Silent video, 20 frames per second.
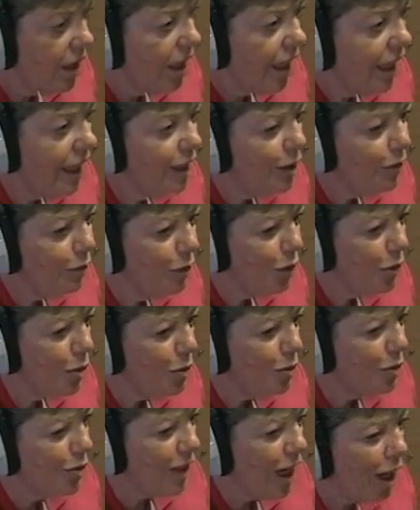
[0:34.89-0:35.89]
And if
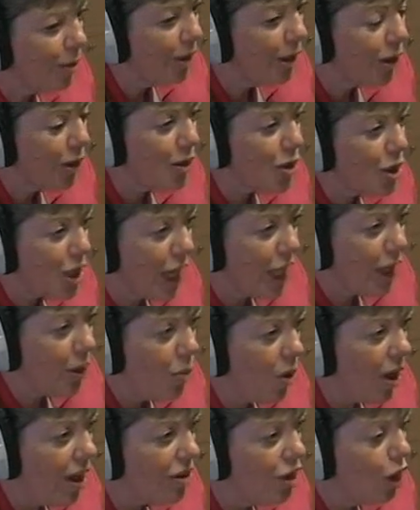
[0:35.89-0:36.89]
you come in on day
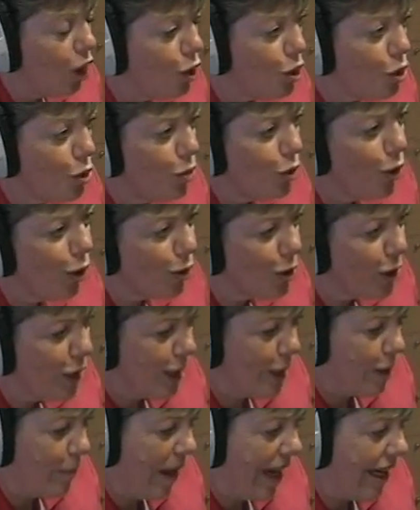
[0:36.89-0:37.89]
one, do not
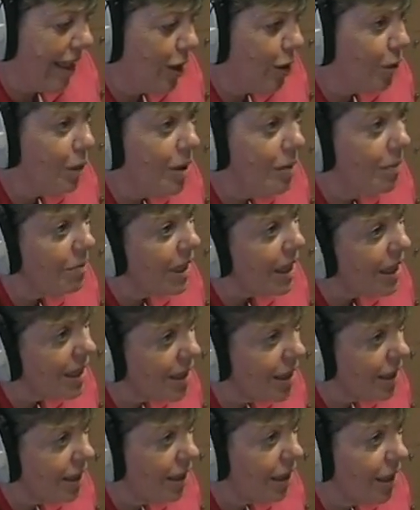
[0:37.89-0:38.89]
expect to
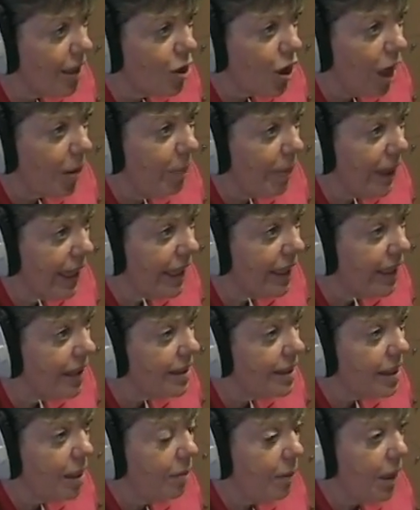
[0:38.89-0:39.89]
immediately jump in and
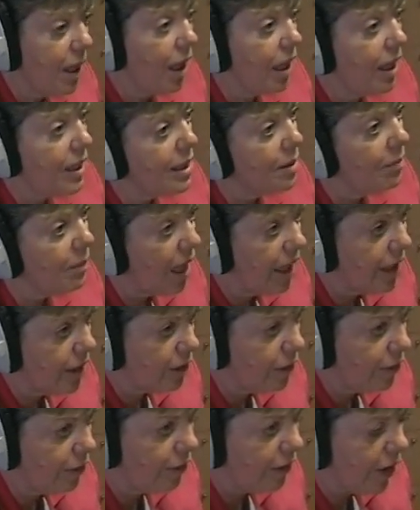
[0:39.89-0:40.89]
sit behind a
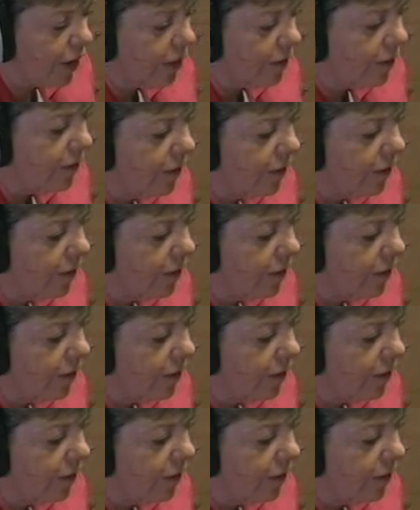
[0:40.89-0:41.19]
microphone.